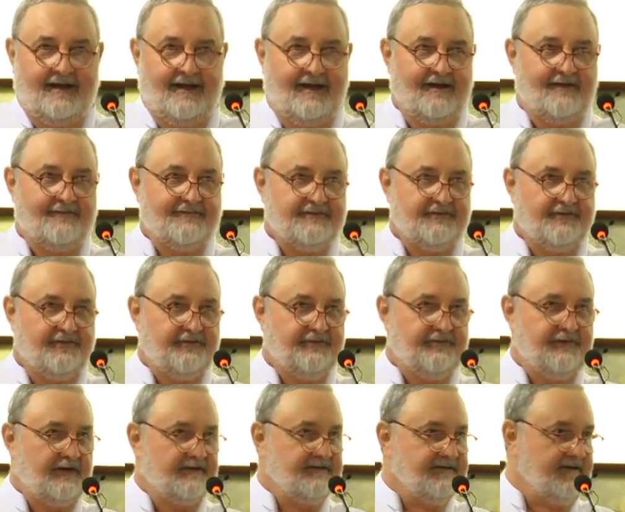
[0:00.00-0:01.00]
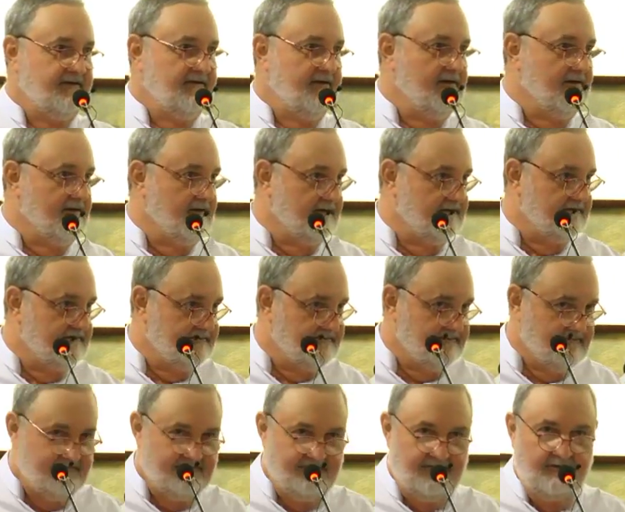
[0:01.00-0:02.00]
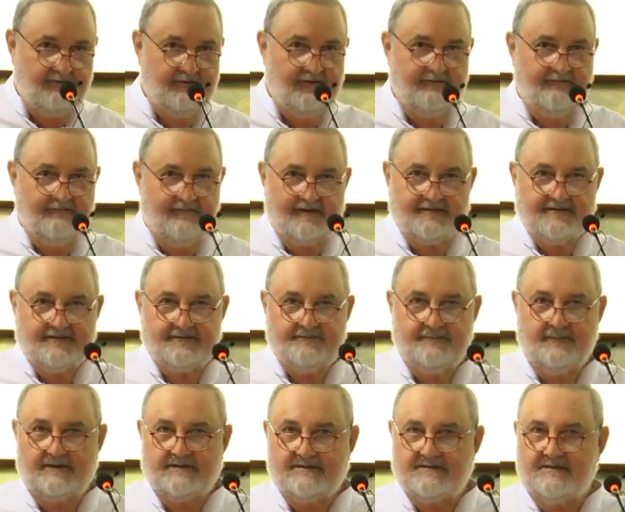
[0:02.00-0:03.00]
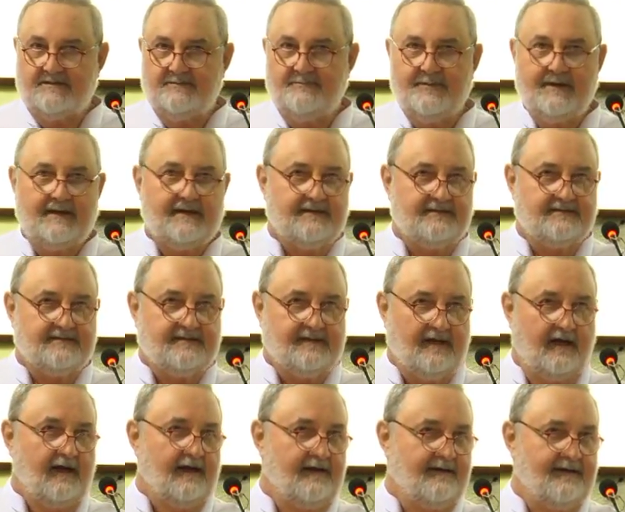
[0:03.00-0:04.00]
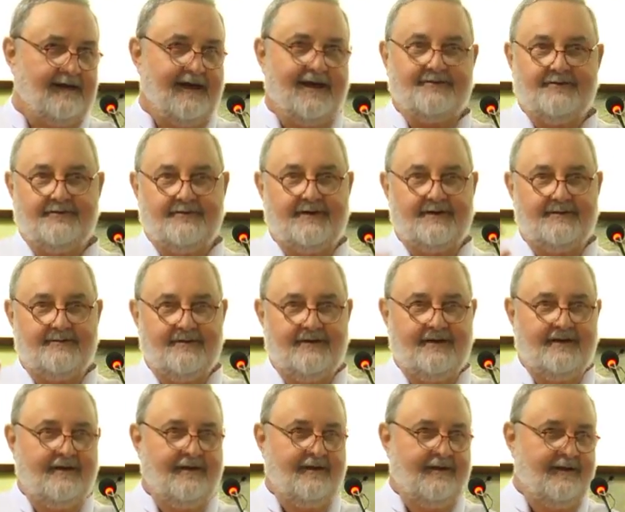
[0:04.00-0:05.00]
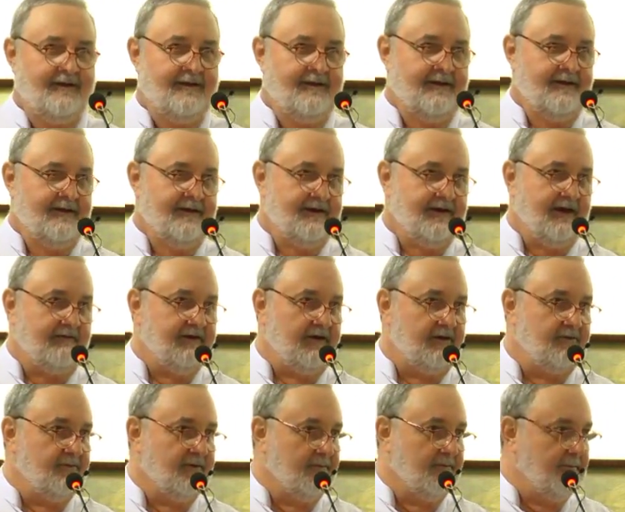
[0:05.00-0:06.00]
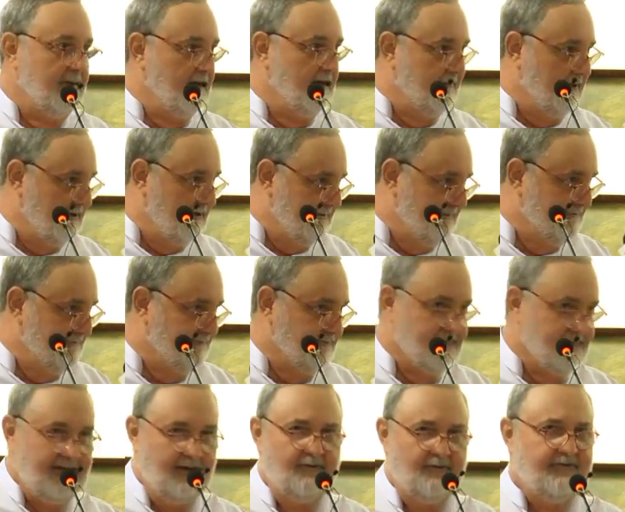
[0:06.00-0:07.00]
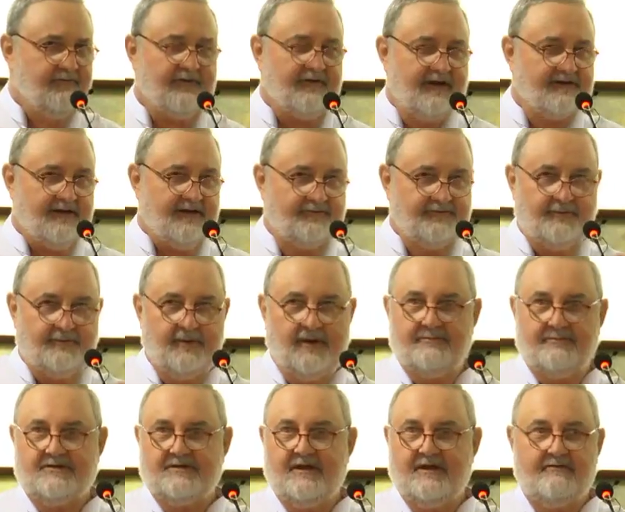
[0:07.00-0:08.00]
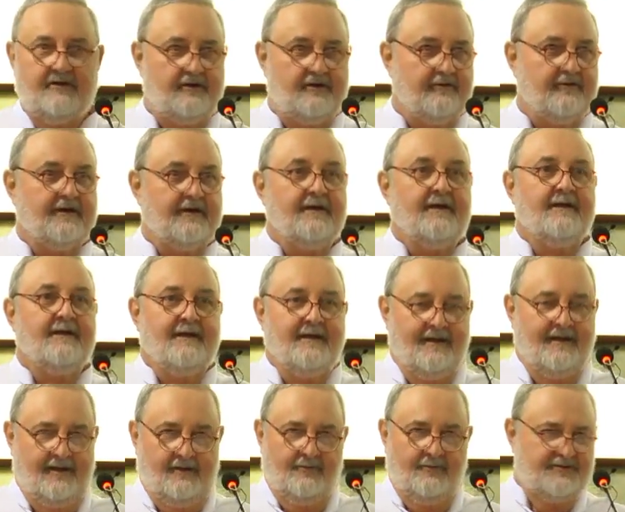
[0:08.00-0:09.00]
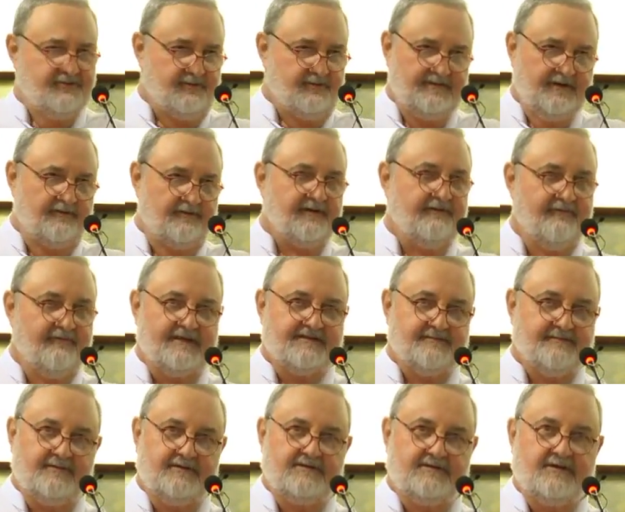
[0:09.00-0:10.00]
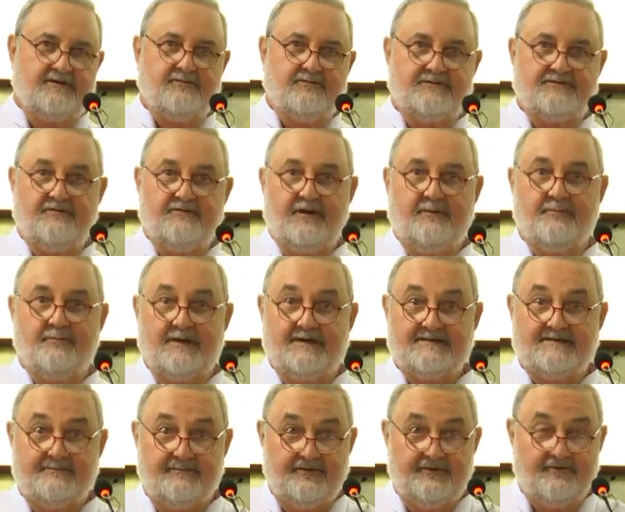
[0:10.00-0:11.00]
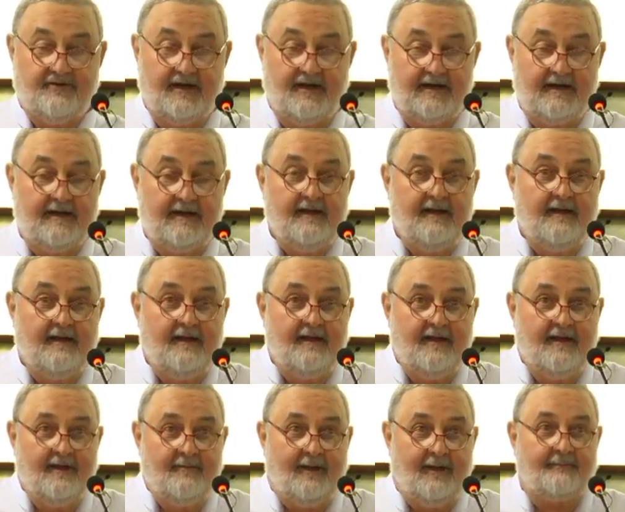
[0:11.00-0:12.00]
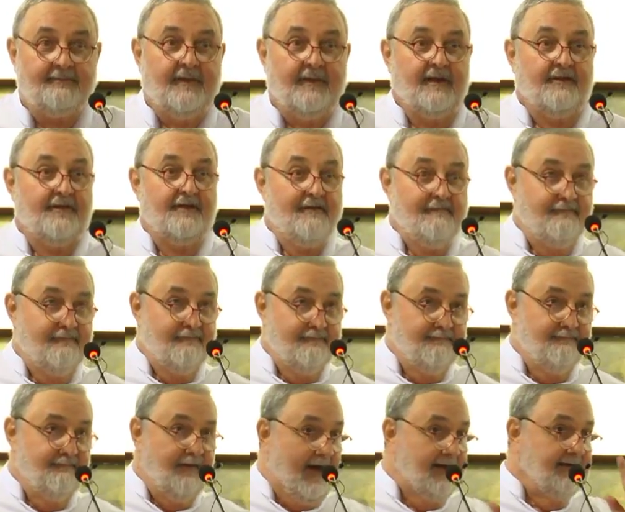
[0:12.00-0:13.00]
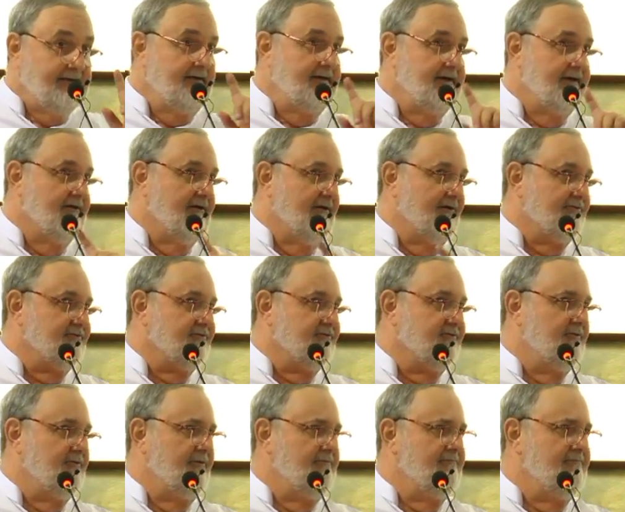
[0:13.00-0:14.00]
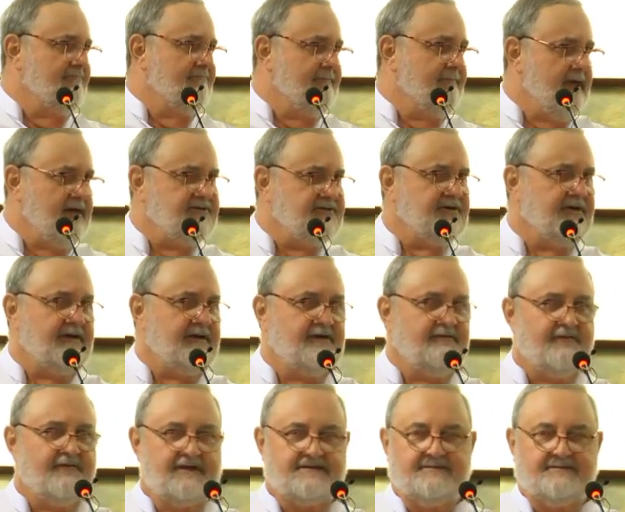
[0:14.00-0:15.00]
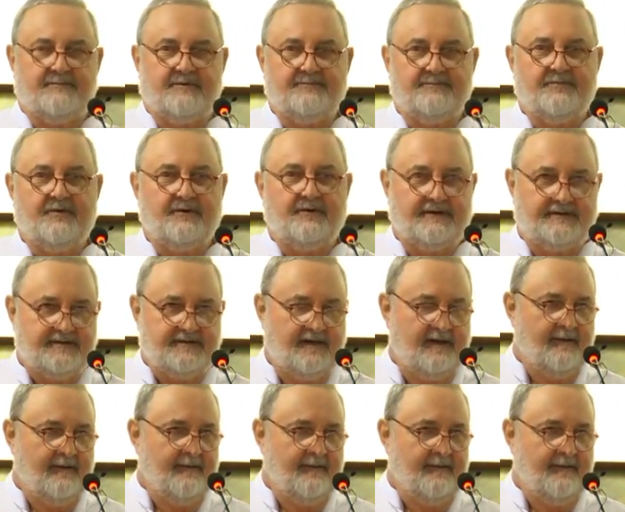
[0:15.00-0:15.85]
after 30 years of no investment in Pakistan other than Kerry Lugar Burma, they've cut out the Burma, Kerry Lugar, which was not investment, it was reimbursement really. But they've finally got to a major investment point.